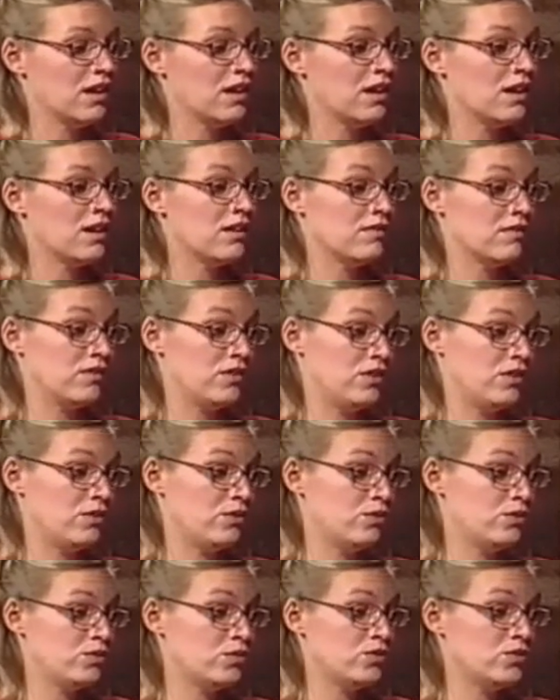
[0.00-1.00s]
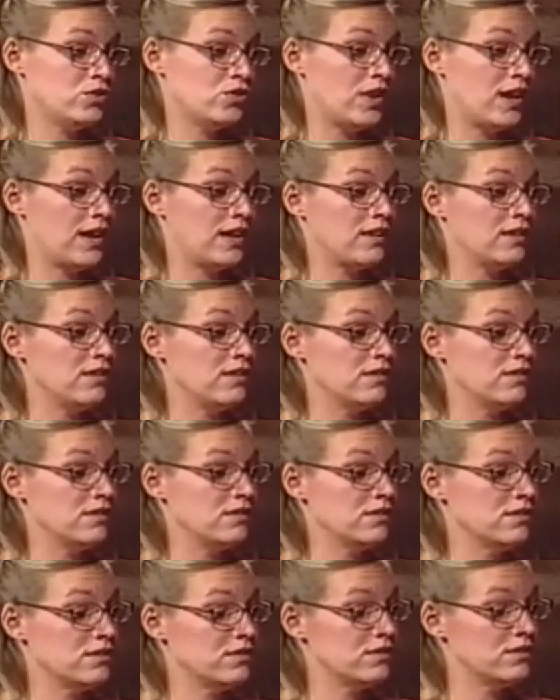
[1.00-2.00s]
of you trying
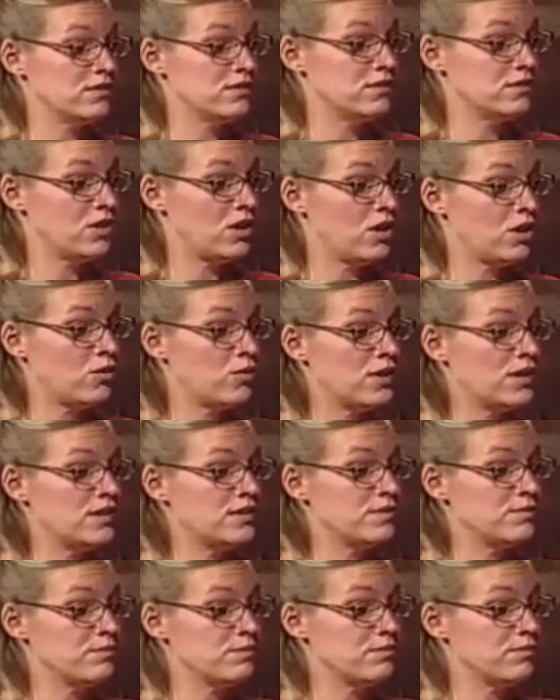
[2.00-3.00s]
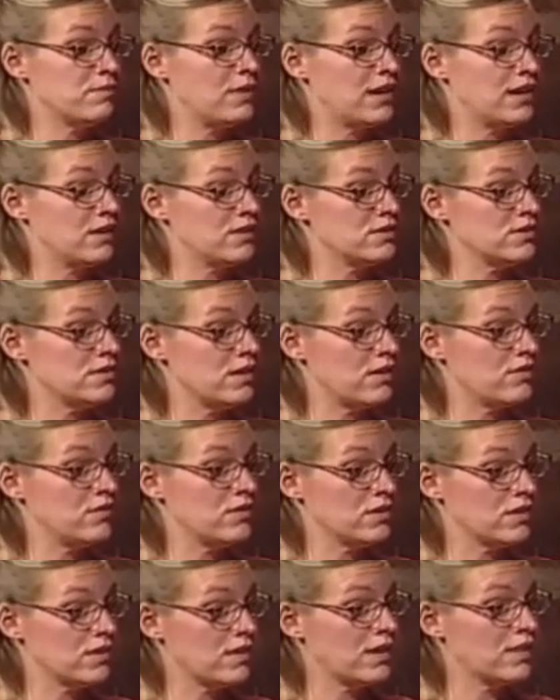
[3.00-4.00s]
to always make yourself
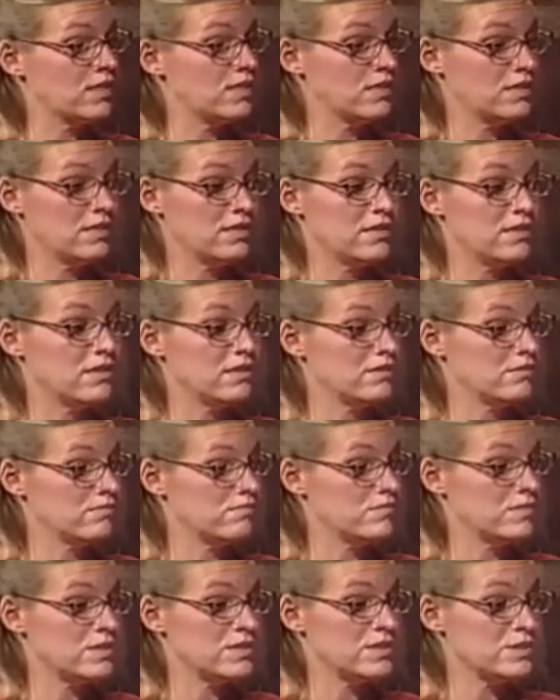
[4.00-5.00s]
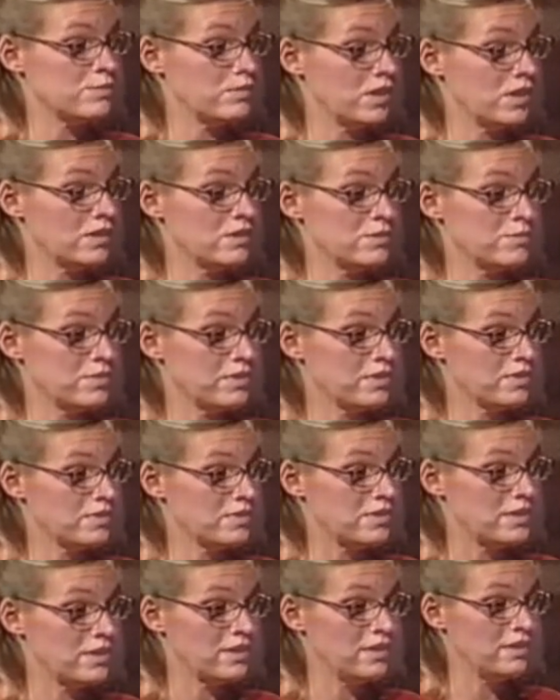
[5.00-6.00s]
look like the smartest
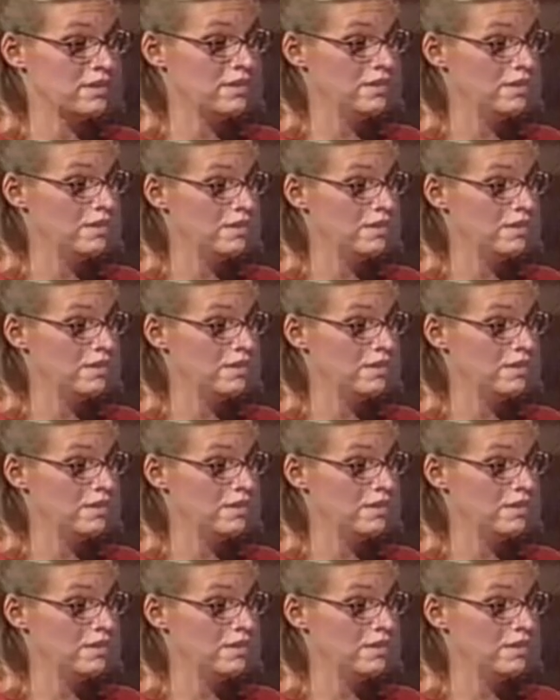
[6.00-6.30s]
person